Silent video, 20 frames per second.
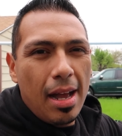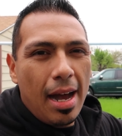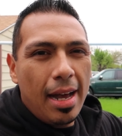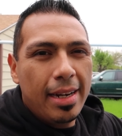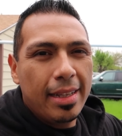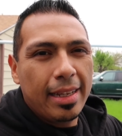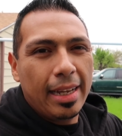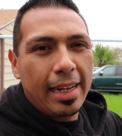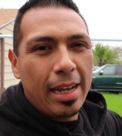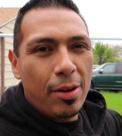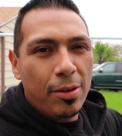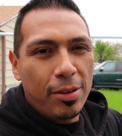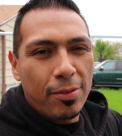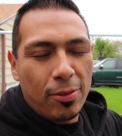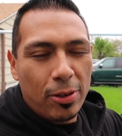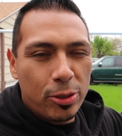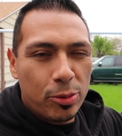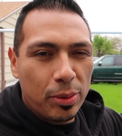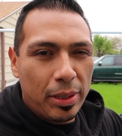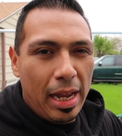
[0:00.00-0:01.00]
I didn't like how the
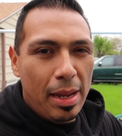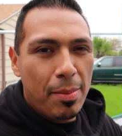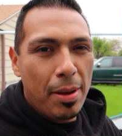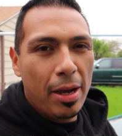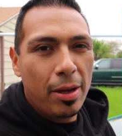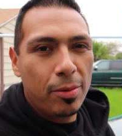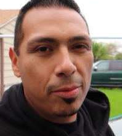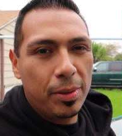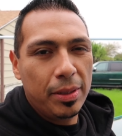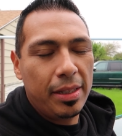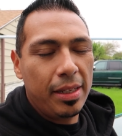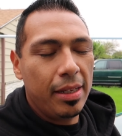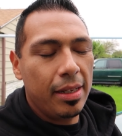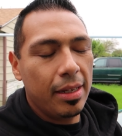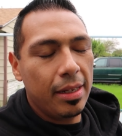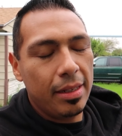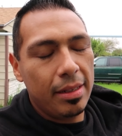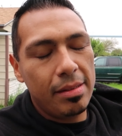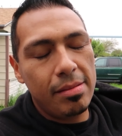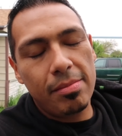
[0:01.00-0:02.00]
first one came out with the
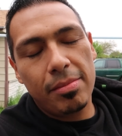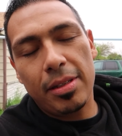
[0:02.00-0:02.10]
uh,